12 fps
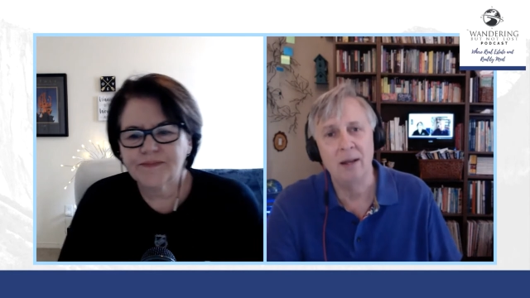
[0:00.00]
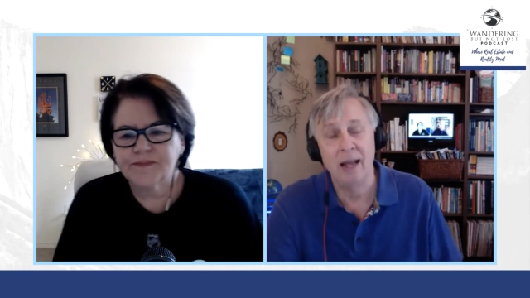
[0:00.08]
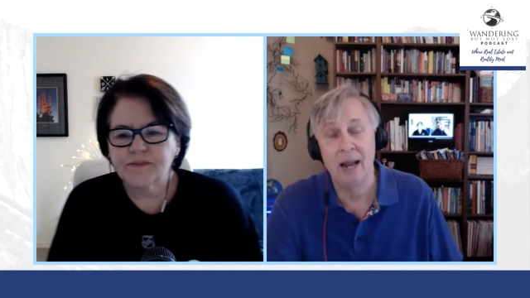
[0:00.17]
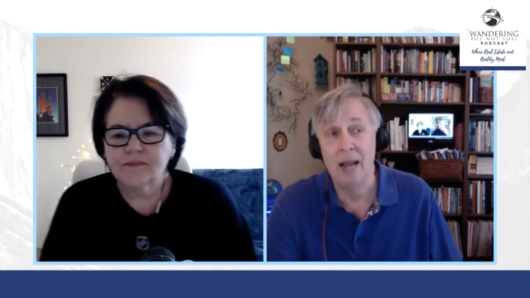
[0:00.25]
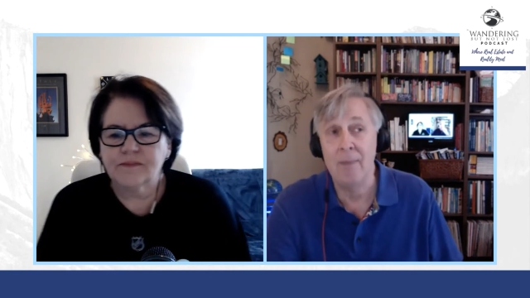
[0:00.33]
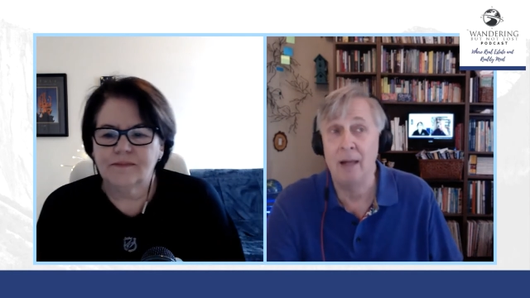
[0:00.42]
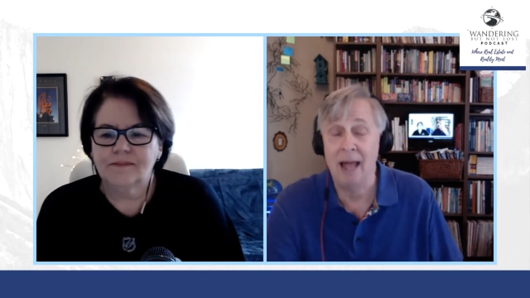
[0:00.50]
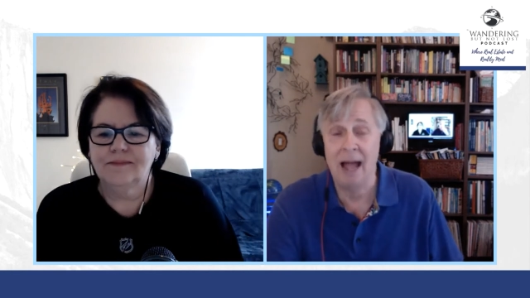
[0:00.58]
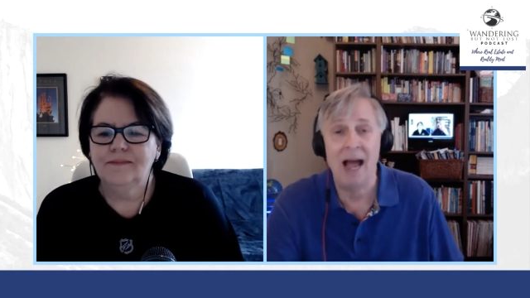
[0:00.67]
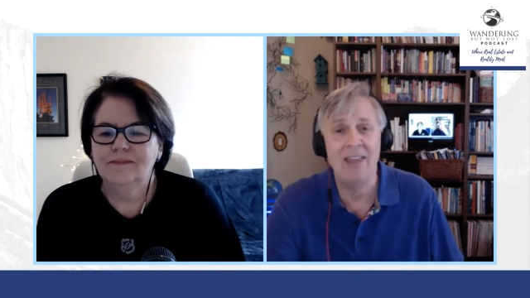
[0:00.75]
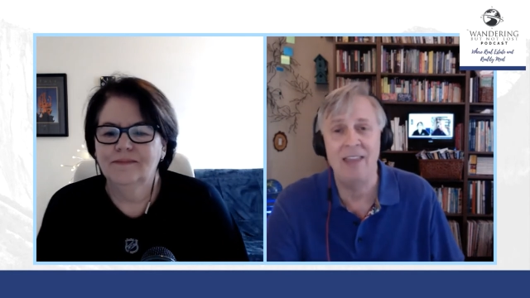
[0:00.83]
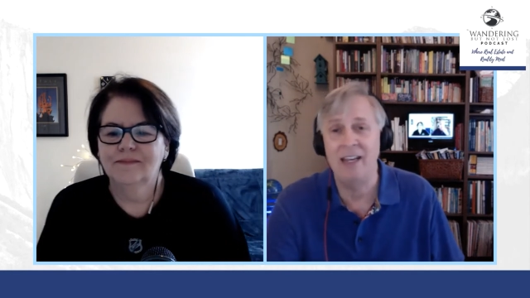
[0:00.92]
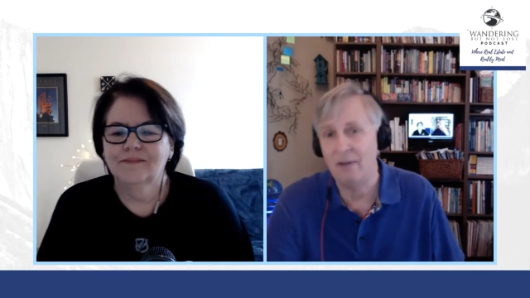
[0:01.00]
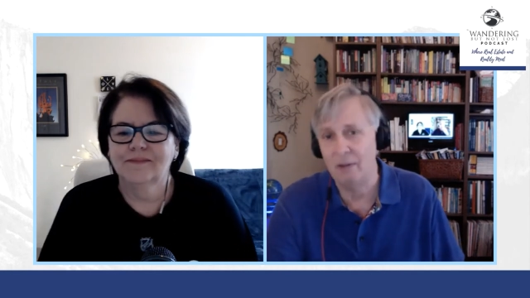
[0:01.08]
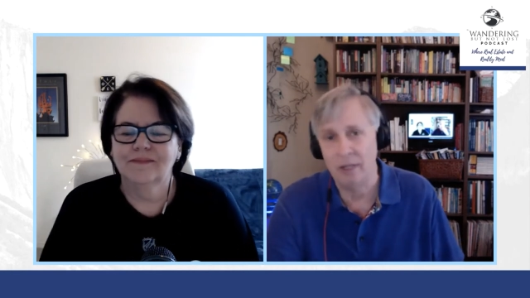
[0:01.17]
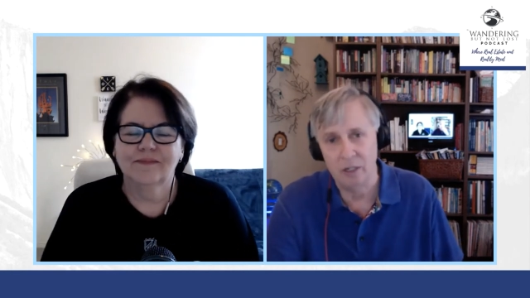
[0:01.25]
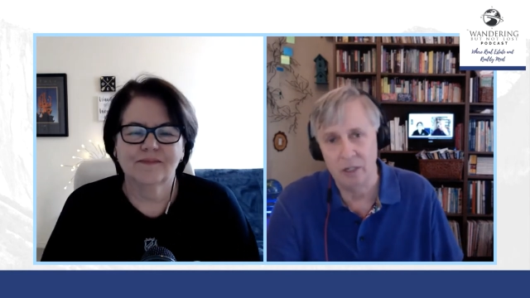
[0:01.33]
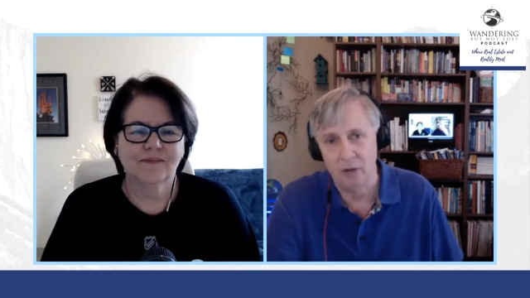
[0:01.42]
Speaker 1: And I'm a la- I think
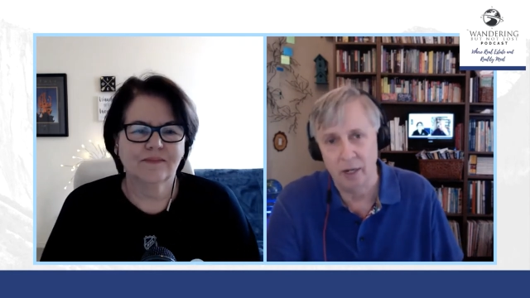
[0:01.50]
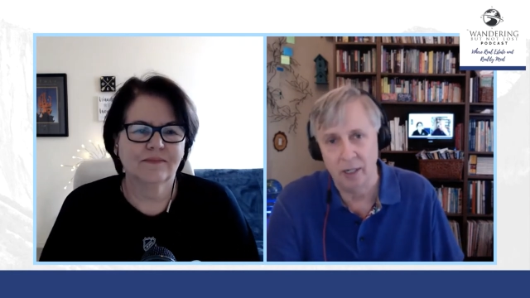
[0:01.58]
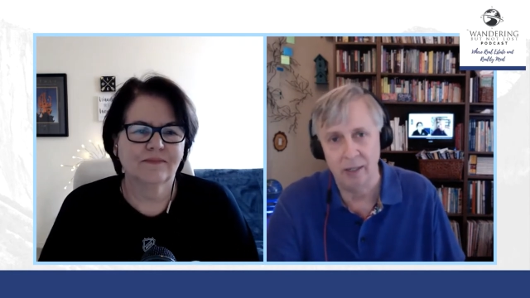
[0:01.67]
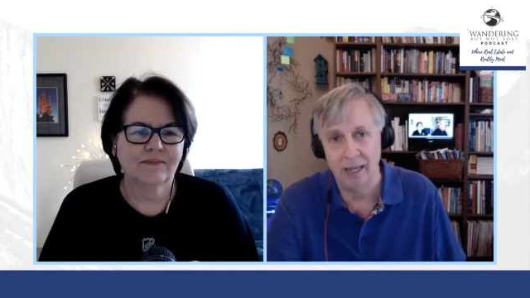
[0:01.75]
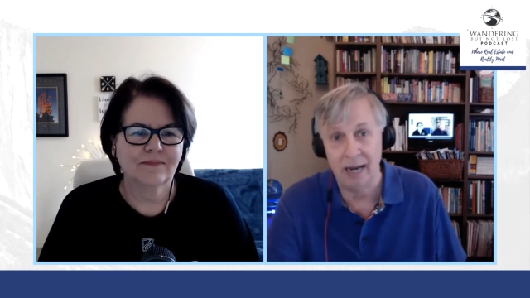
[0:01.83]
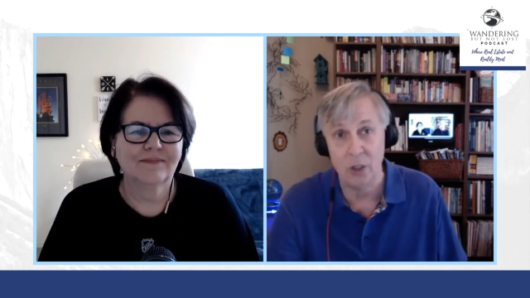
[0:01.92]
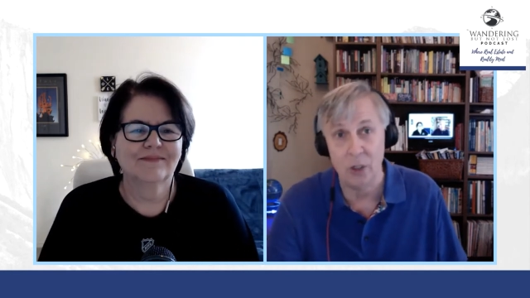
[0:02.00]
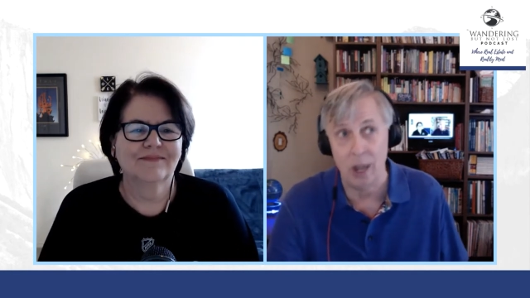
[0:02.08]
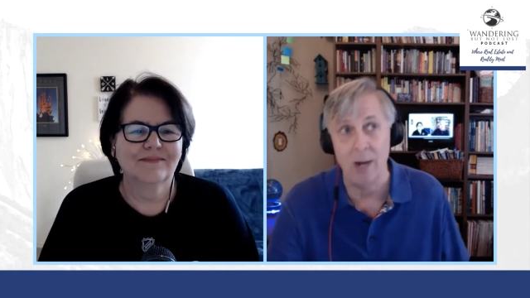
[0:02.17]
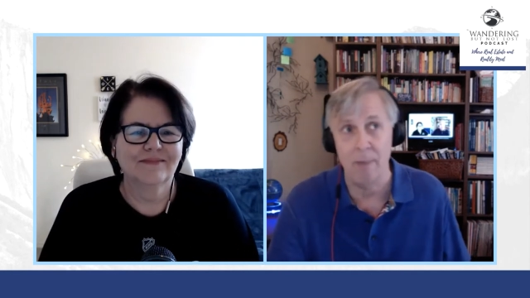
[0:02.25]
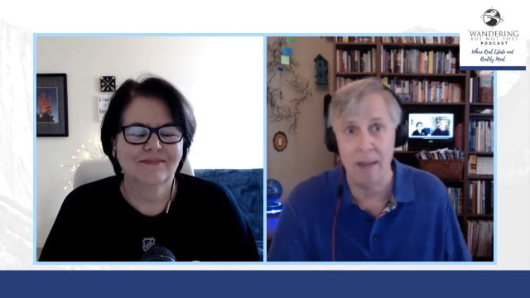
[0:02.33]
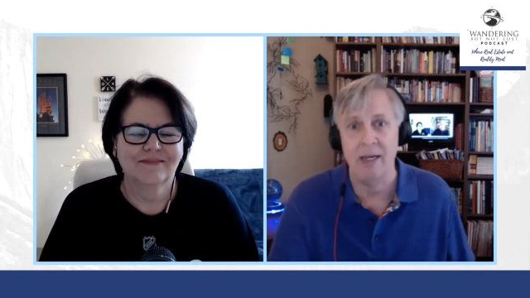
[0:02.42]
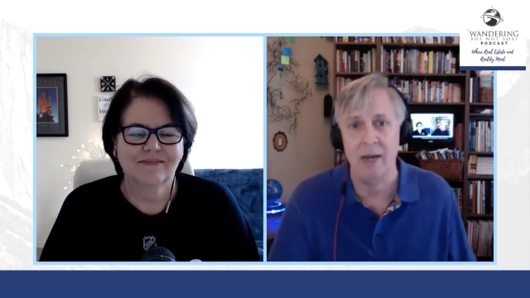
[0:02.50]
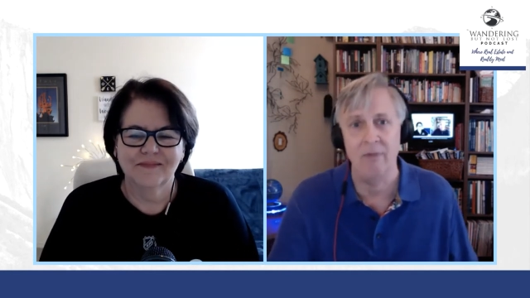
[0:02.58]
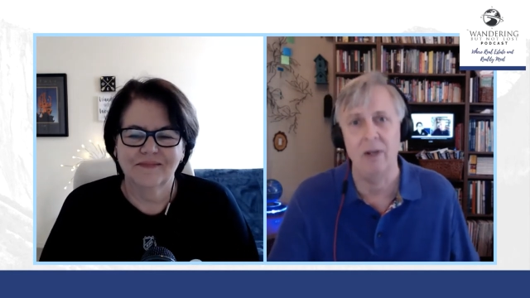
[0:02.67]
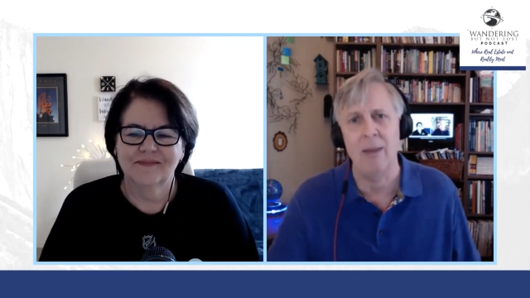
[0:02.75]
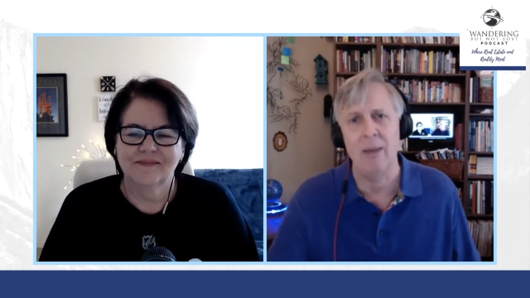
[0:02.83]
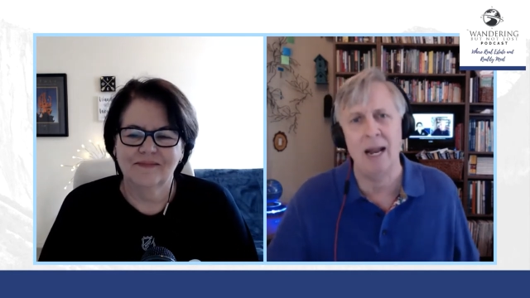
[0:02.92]
everything's funny and I try to make
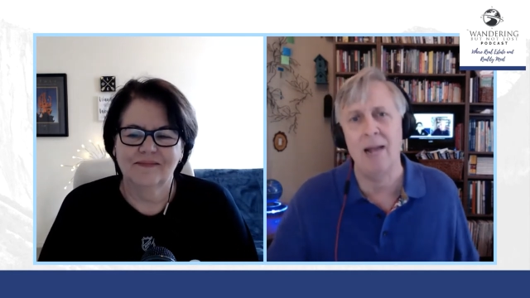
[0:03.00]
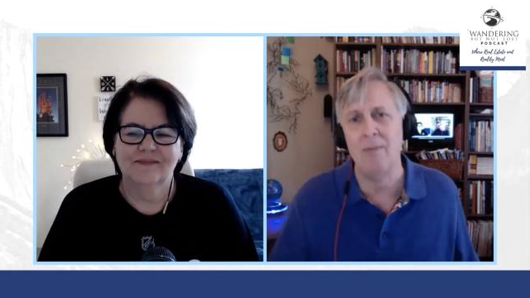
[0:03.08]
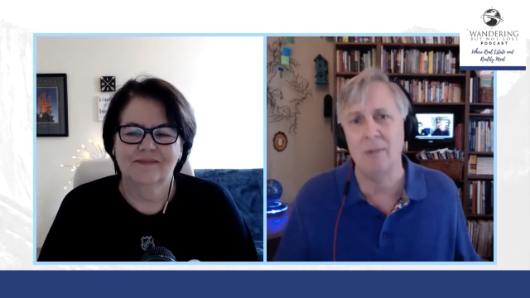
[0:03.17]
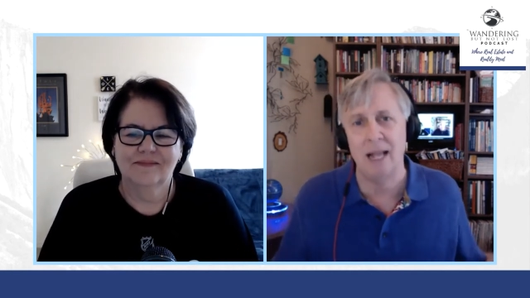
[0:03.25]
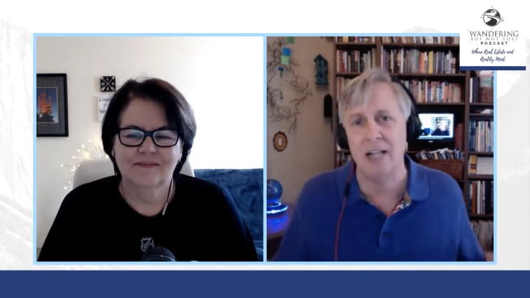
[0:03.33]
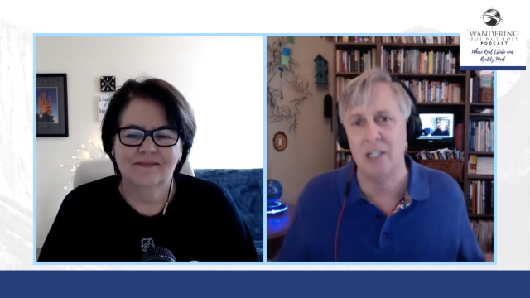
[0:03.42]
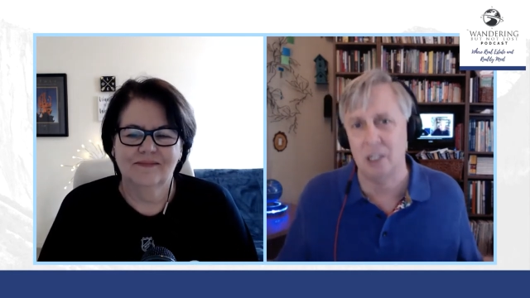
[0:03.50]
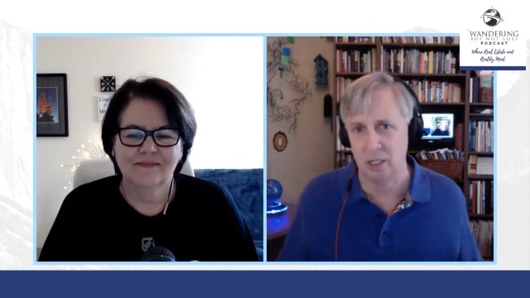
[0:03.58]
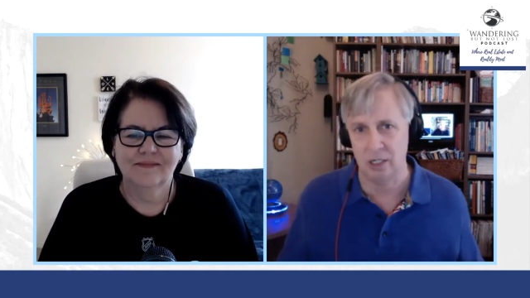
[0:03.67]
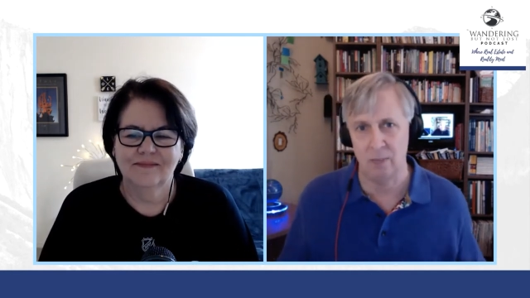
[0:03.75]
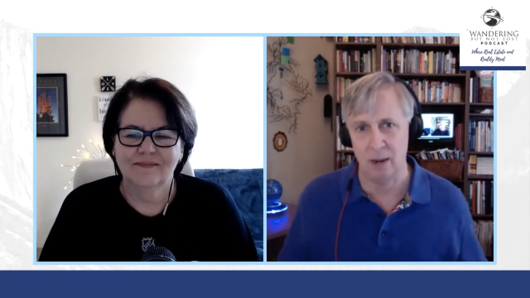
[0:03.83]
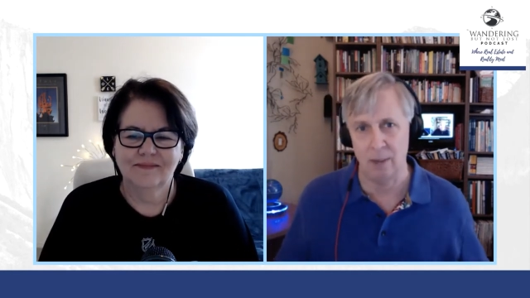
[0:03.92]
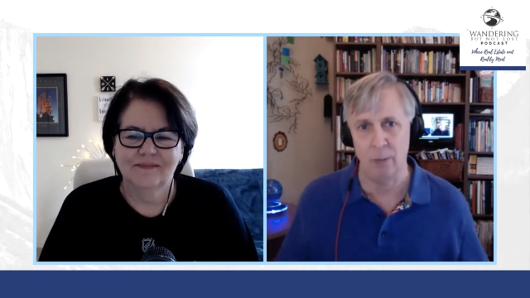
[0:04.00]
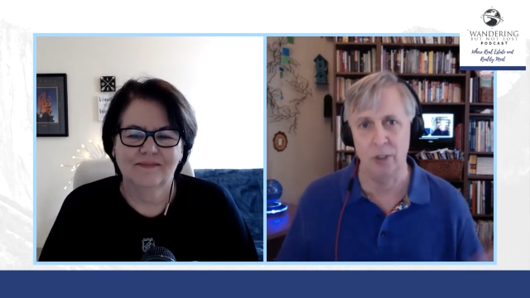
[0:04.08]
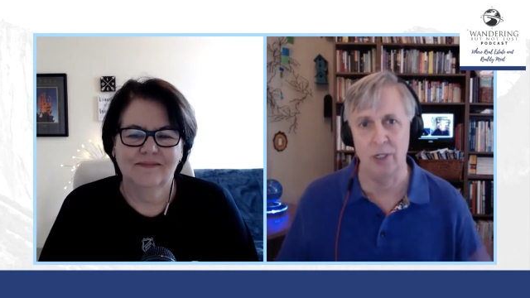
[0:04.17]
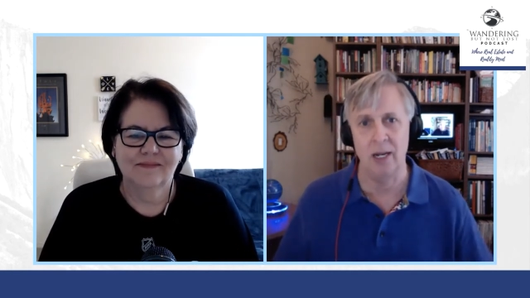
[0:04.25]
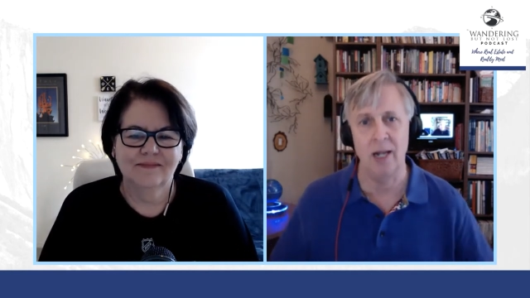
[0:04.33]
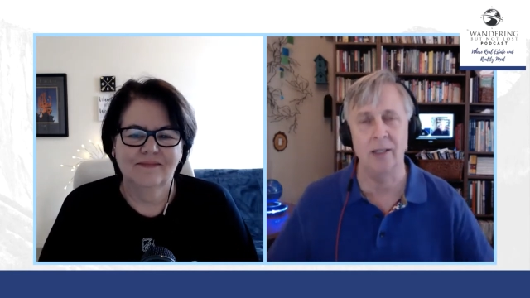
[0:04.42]
every. I mean, I'm that's just my
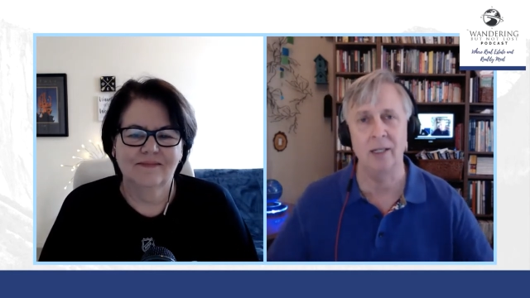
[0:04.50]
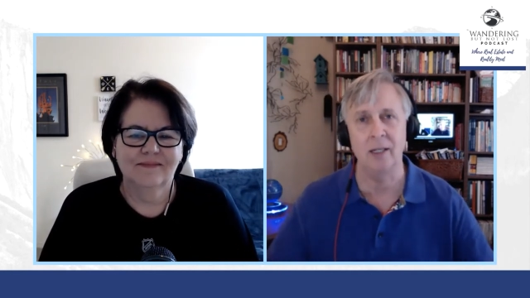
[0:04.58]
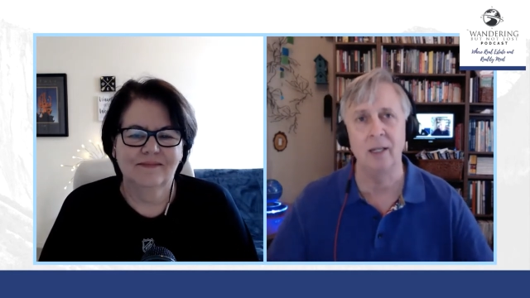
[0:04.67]
personality.